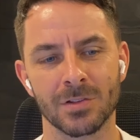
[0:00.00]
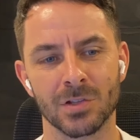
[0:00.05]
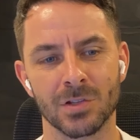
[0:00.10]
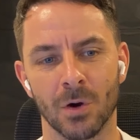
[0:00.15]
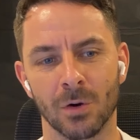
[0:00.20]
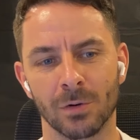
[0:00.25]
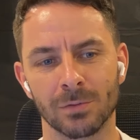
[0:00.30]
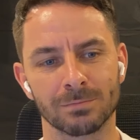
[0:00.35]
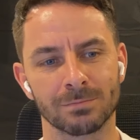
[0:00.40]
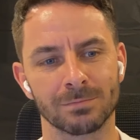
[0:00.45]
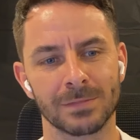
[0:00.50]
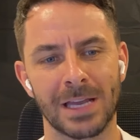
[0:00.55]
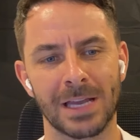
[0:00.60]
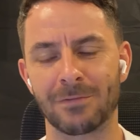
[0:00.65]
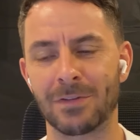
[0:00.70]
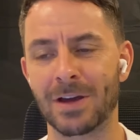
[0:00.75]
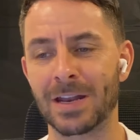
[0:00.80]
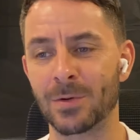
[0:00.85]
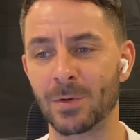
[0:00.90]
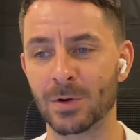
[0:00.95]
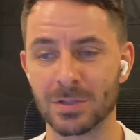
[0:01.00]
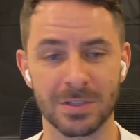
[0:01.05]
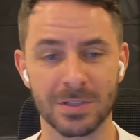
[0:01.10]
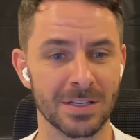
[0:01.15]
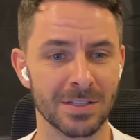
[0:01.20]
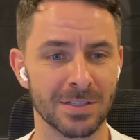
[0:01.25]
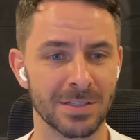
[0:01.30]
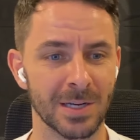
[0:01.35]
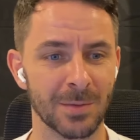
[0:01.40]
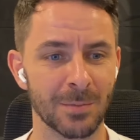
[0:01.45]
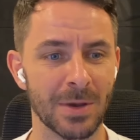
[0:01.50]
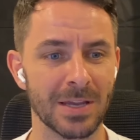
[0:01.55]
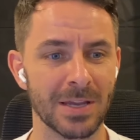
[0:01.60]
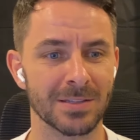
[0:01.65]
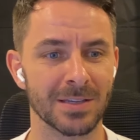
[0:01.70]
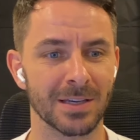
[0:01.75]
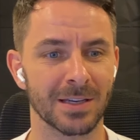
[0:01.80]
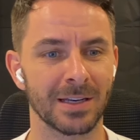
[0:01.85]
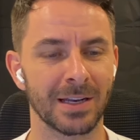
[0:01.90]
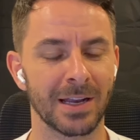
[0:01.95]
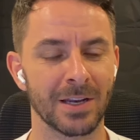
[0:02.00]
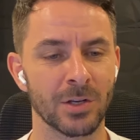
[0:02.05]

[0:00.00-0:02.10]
So, if anyone's listening, basically,